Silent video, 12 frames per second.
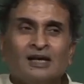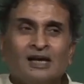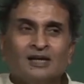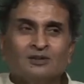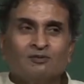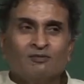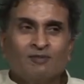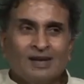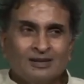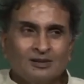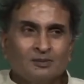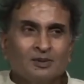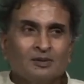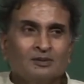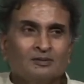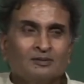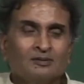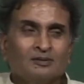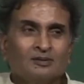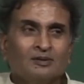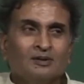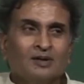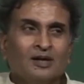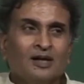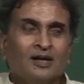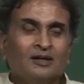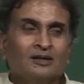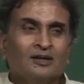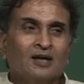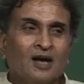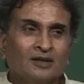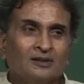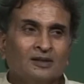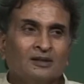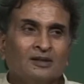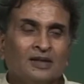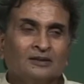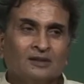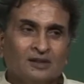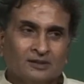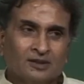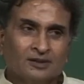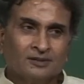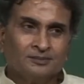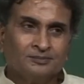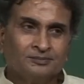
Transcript: as flexible and the other as rigid.